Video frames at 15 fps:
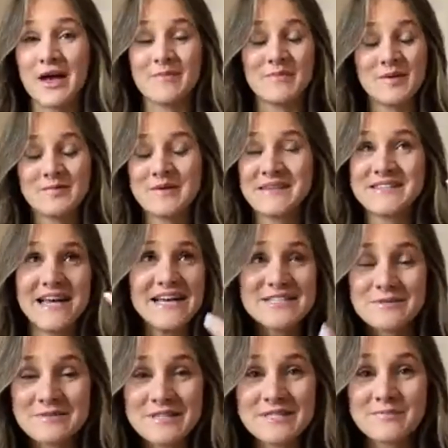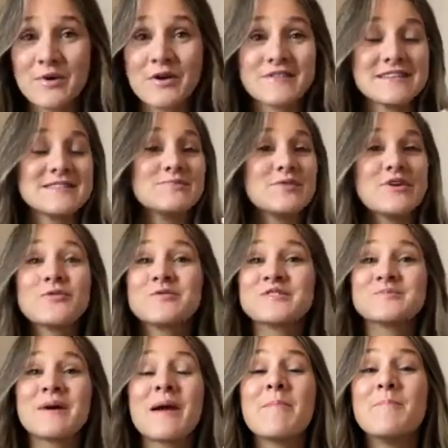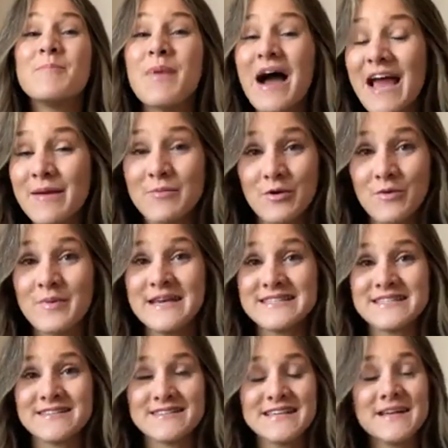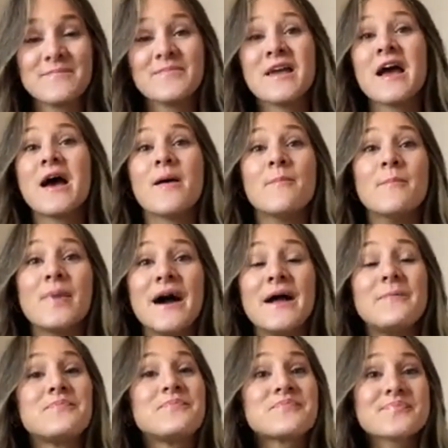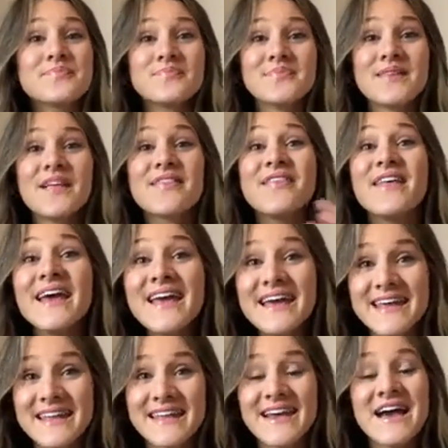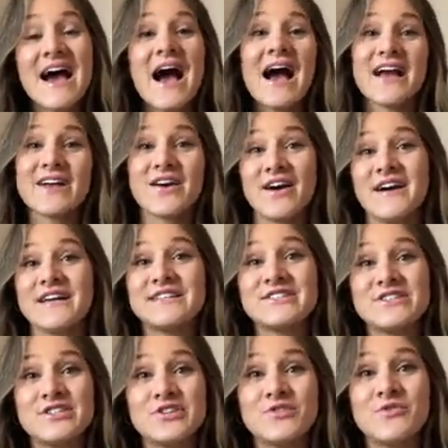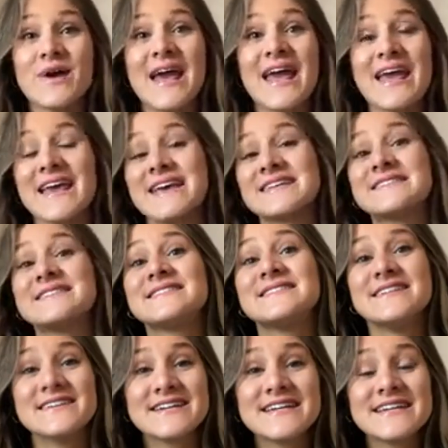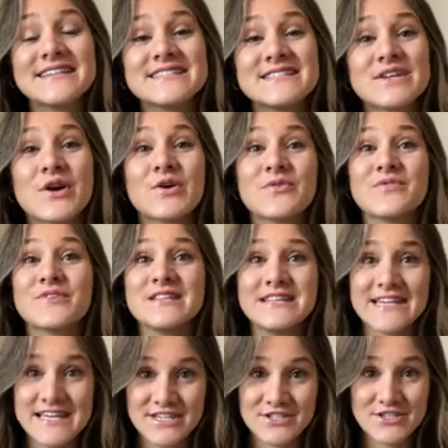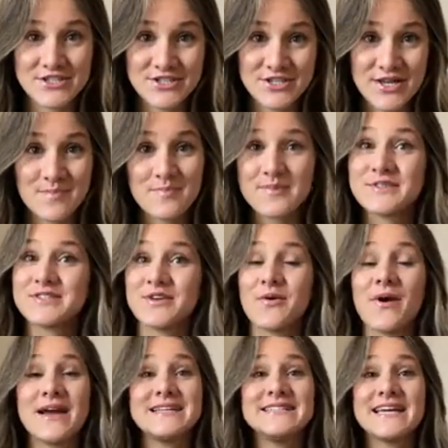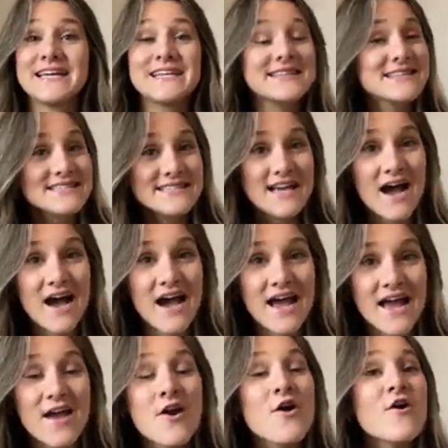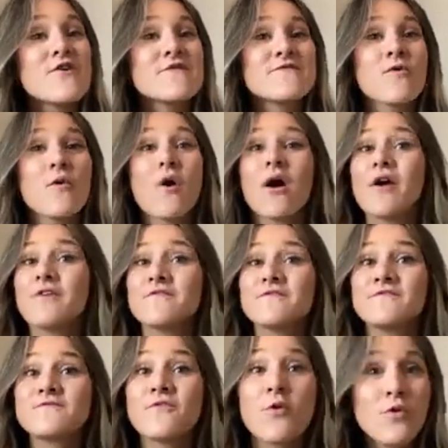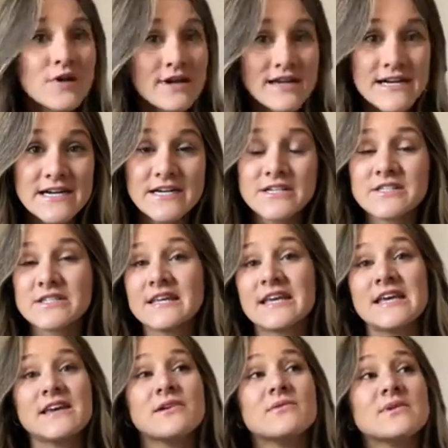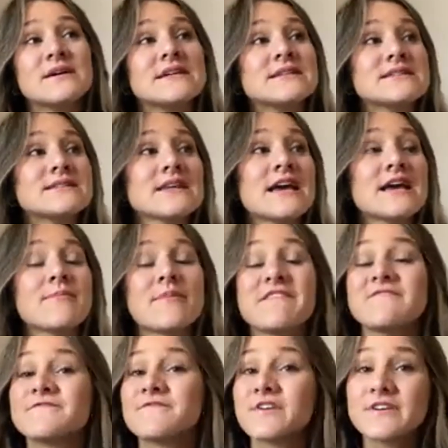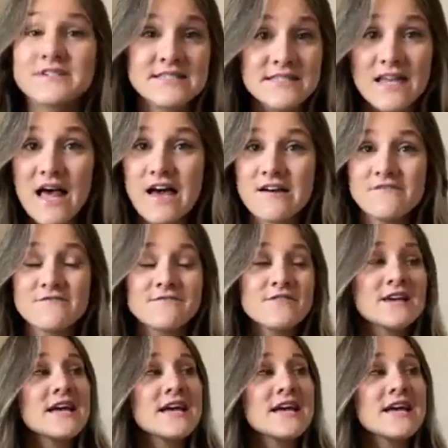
I'm obsessed with this book. This book was my Bible, basically. But then I got into a serious relationship. So I dated this guy for 4 years. He was like my first love.